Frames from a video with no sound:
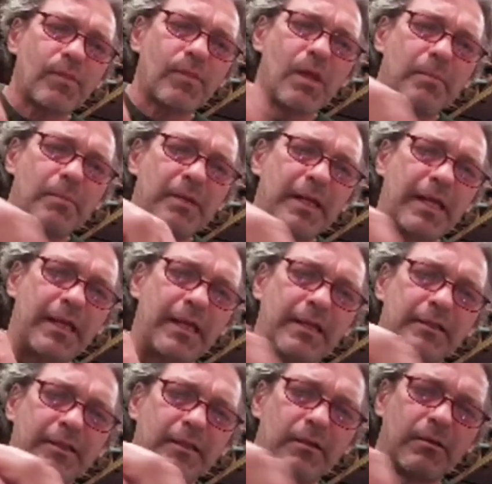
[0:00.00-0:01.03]
I'm going to get a
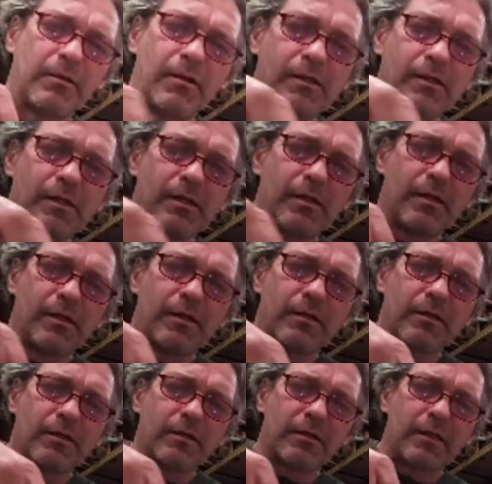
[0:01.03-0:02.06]
little
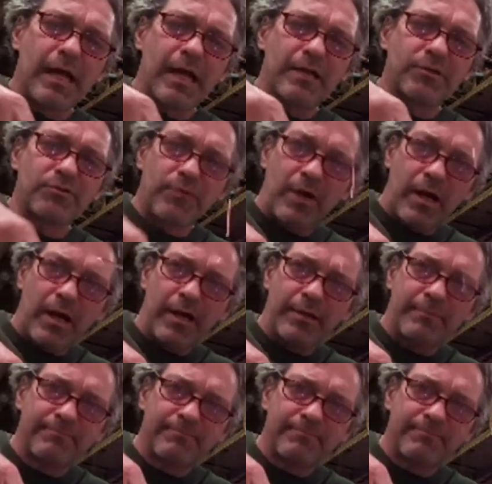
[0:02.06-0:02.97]
glass rod